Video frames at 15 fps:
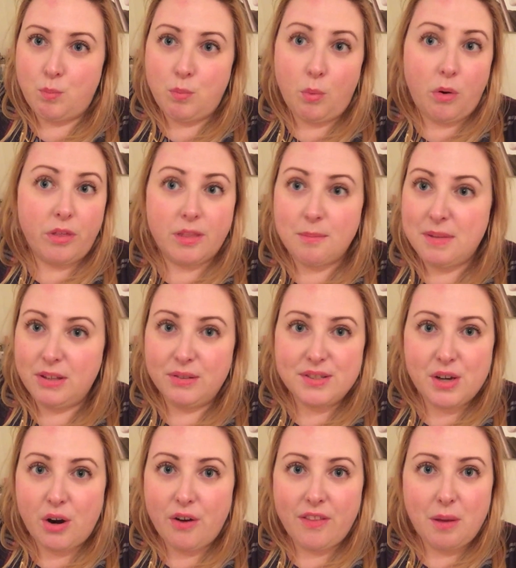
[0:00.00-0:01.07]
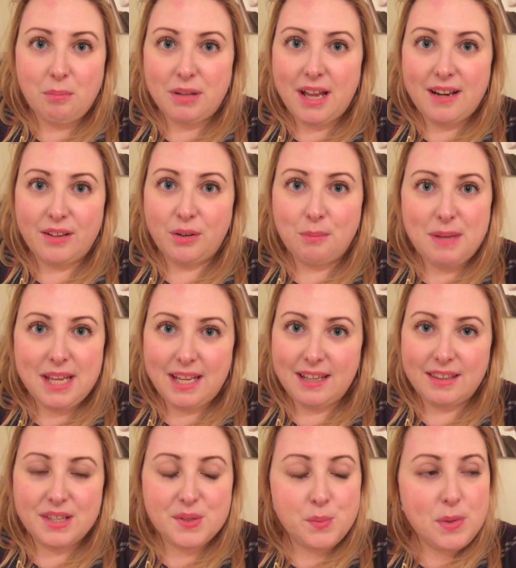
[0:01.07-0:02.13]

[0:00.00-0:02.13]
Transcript: what the meals are that I'm planning on making this